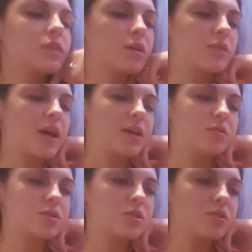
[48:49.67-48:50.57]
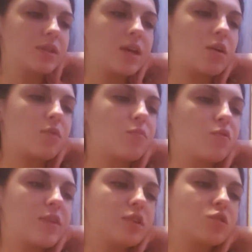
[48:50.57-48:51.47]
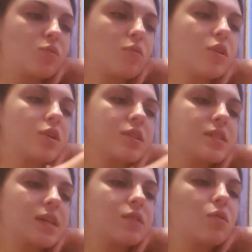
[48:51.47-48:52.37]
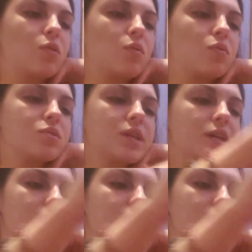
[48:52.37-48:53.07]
Okay, you certainly are moving toward said goals at